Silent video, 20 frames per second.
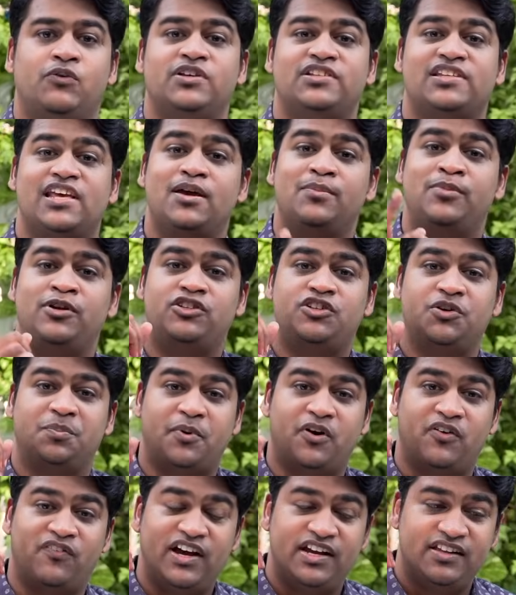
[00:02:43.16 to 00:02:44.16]
he was able to
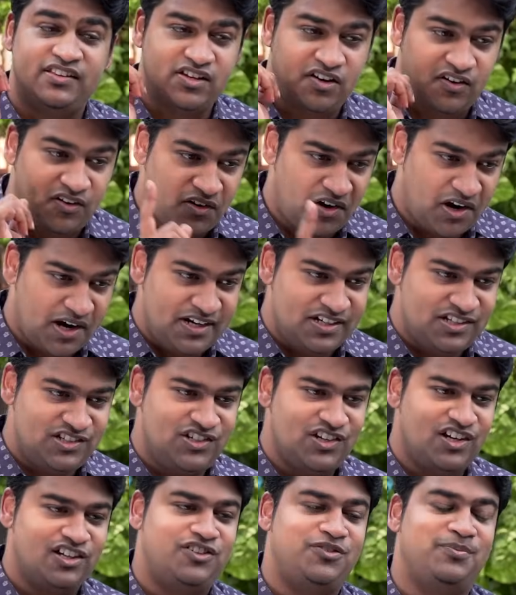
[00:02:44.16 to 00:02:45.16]
provide the right
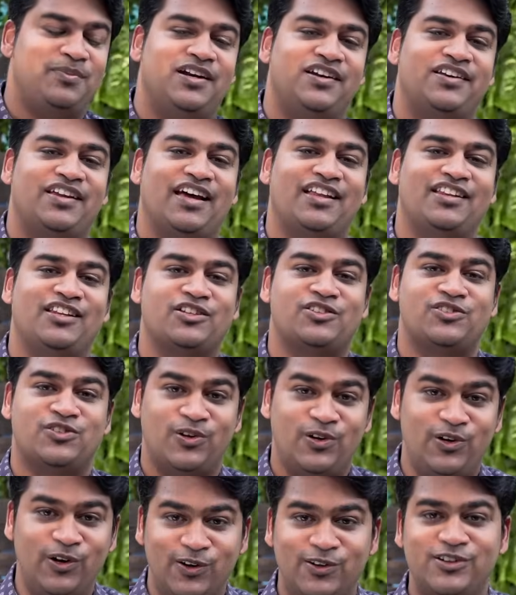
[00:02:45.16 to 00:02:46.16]
judgment and the
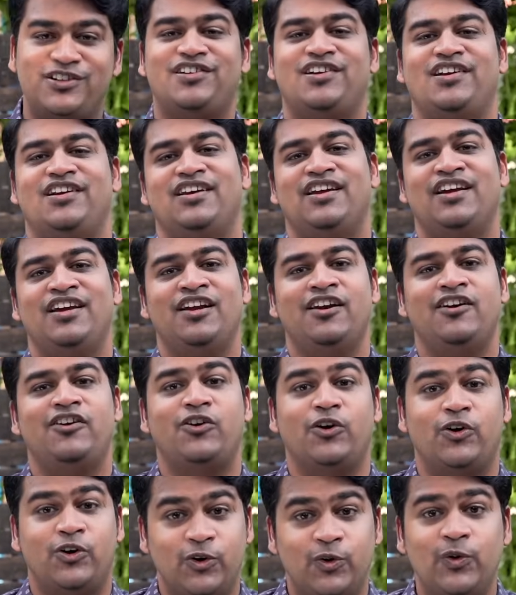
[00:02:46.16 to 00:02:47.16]
solution
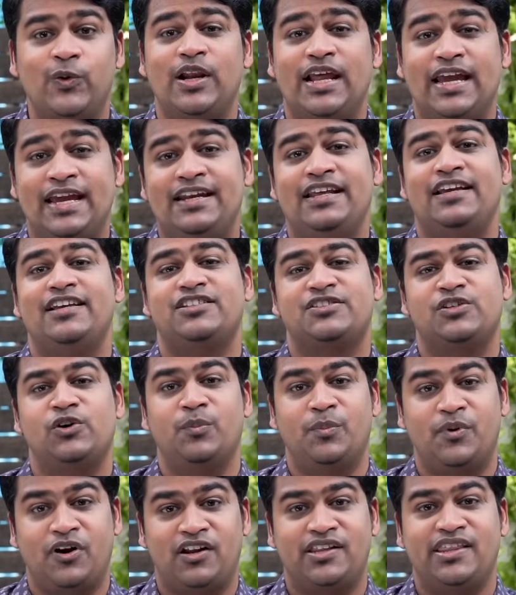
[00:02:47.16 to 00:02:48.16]
to two ladies
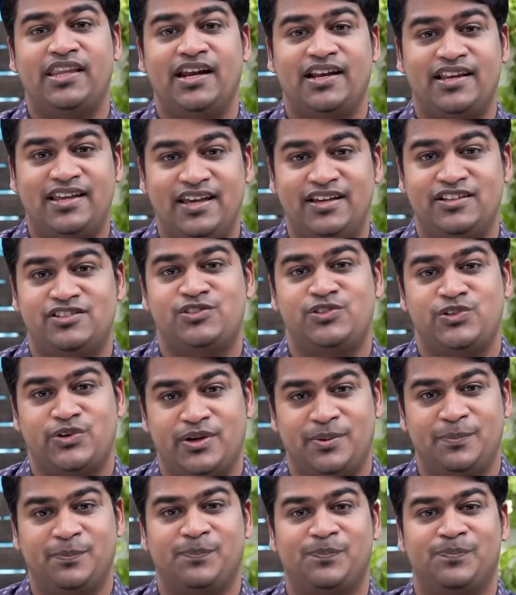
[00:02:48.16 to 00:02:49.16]
who brought that case to
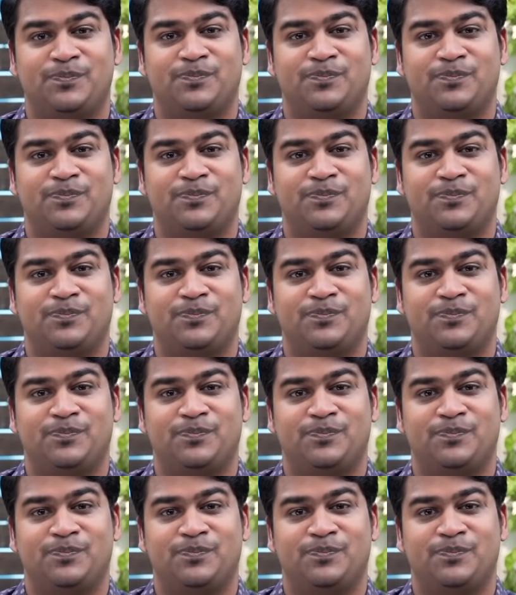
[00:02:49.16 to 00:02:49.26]
him.